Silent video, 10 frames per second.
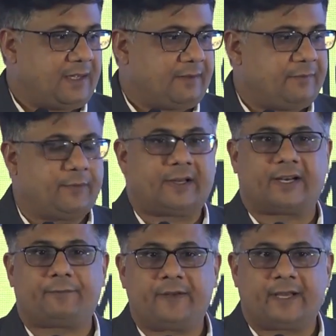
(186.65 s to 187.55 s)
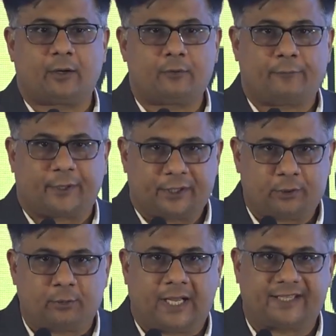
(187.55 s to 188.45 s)
We were roughly around
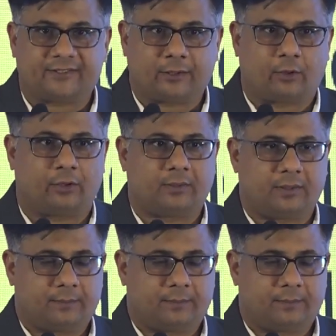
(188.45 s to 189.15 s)
42 lakhs crore